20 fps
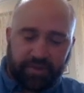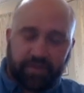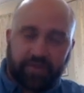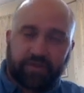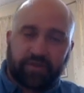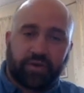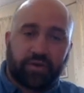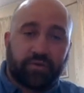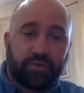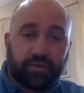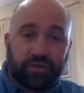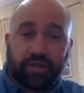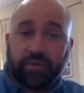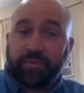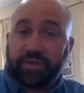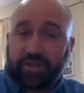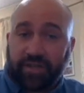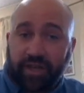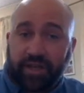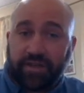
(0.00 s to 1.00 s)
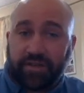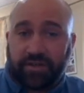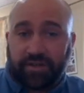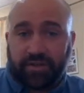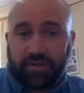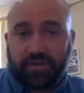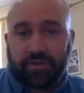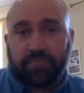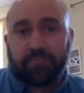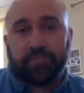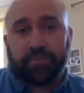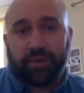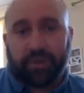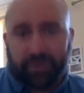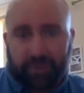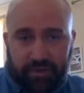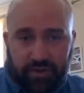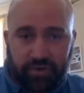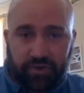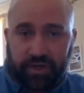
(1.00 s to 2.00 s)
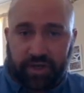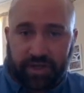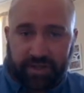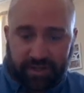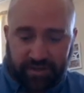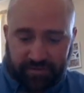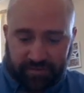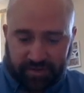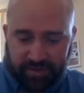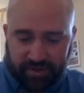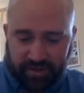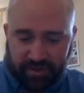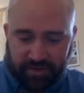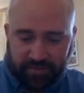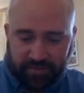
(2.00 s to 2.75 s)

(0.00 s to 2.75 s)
So limitations birthed creativity.